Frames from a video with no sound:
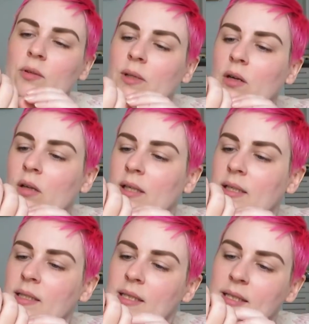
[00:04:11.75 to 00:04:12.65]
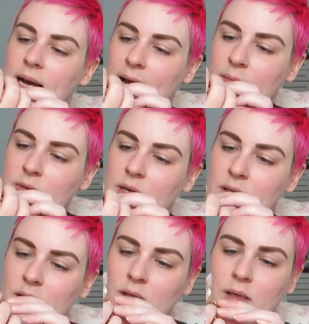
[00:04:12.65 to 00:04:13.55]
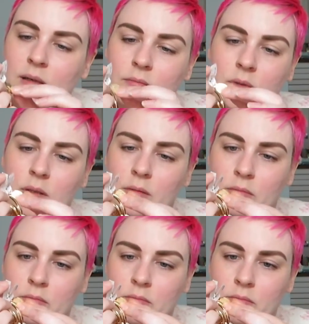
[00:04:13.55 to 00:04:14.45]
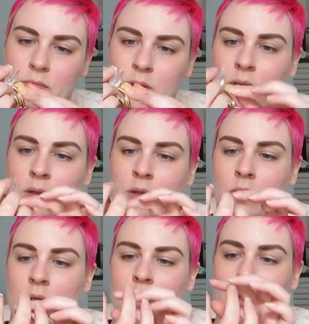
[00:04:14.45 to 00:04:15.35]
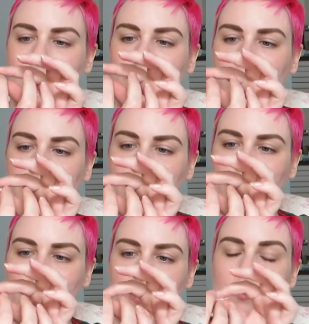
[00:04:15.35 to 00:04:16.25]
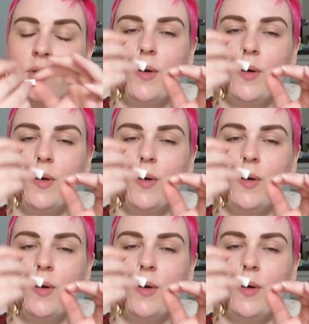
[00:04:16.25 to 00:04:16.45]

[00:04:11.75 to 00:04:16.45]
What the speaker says: know what they call it. Is it a time turner? I don't know. Anyway, whatever. It was